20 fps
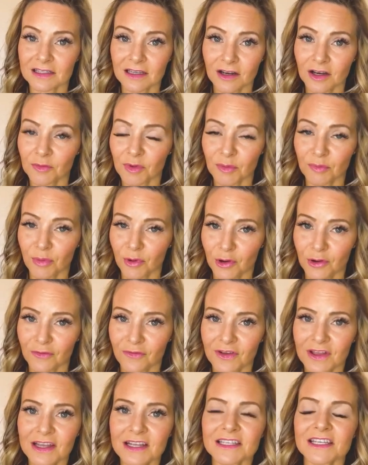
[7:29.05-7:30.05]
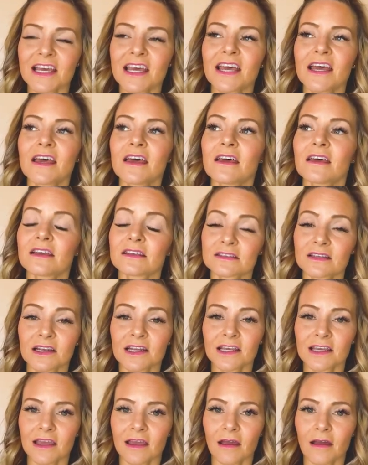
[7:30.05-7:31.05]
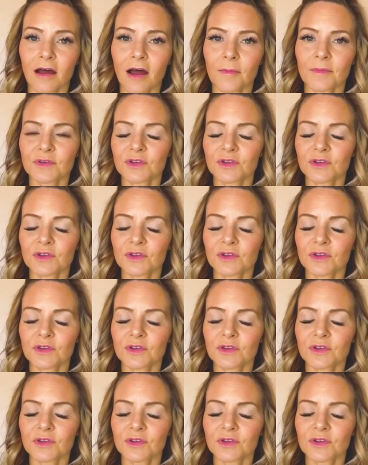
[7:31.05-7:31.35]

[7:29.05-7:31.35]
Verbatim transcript: going to be perfect is going to kick up.